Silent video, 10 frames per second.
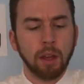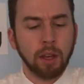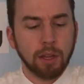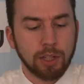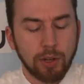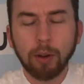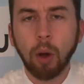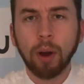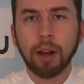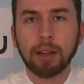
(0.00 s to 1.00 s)
So I know I went
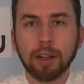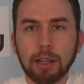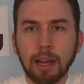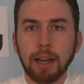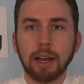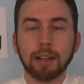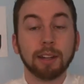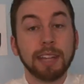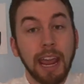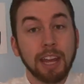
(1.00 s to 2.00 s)
on a little
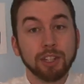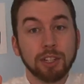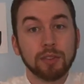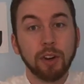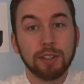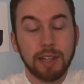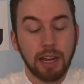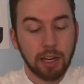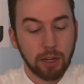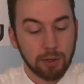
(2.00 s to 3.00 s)
tangent as far as that
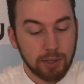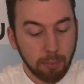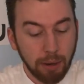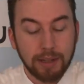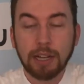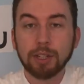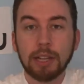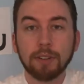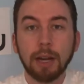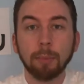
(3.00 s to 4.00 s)
goes, but I just have a
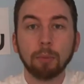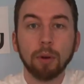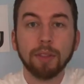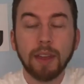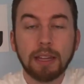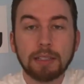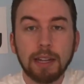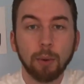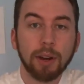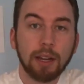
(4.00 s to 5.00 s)
couple more things that I
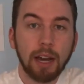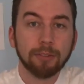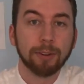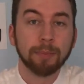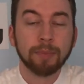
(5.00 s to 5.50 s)
want to cover.